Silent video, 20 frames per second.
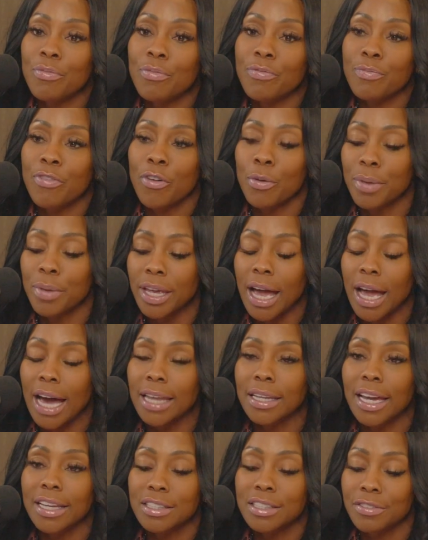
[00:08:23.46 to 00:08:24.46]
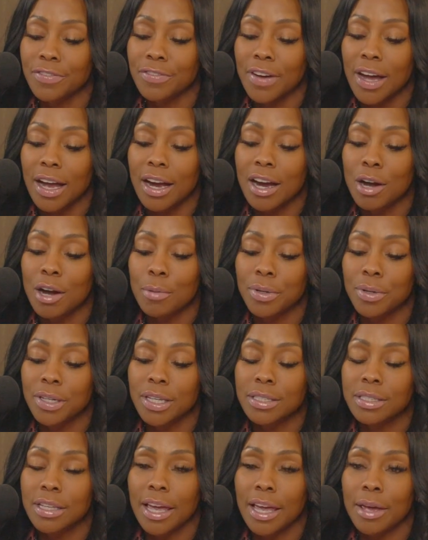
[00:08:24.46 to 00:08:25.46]
for me, I like to find
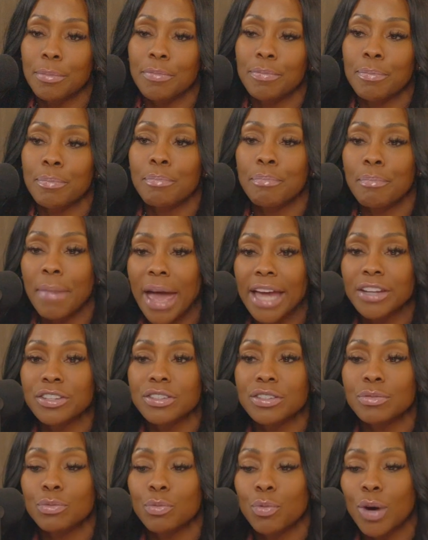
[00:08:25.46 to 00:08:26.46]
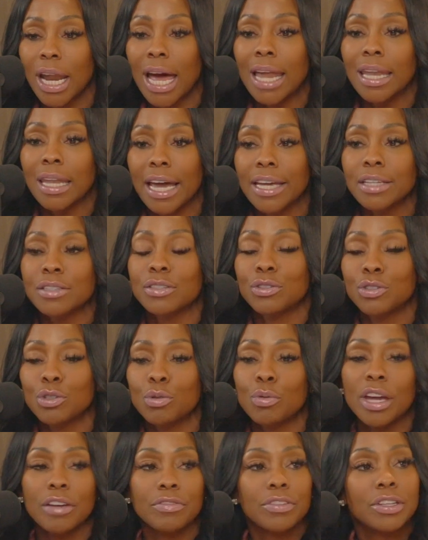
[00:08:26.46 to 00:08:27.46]
companies that match what I like to
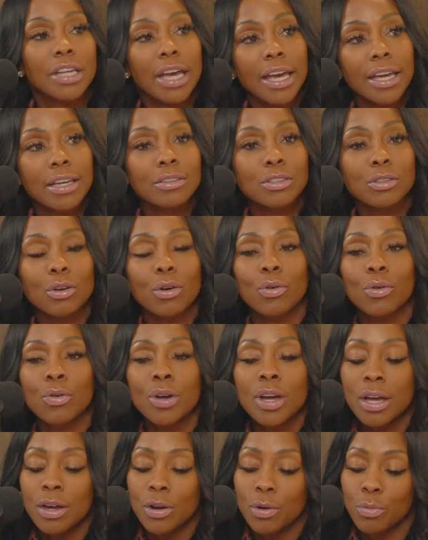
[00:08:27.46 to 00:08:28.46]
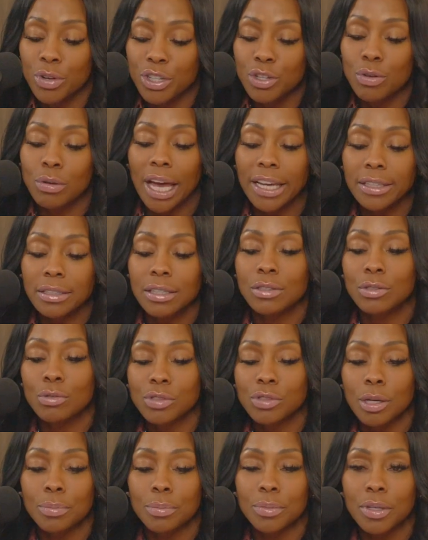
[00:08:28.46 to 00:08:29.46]
do every day. So when you like to do
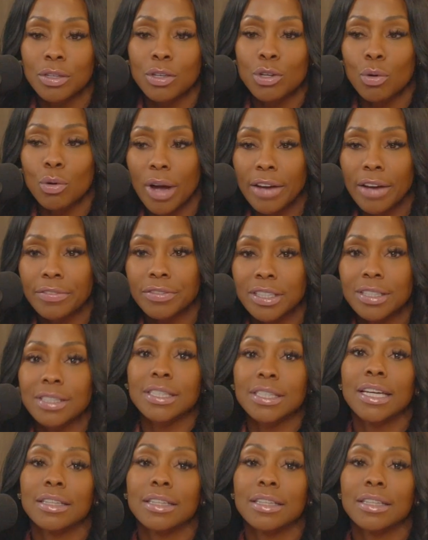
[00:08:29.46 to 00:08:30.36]
something, you don't have to sell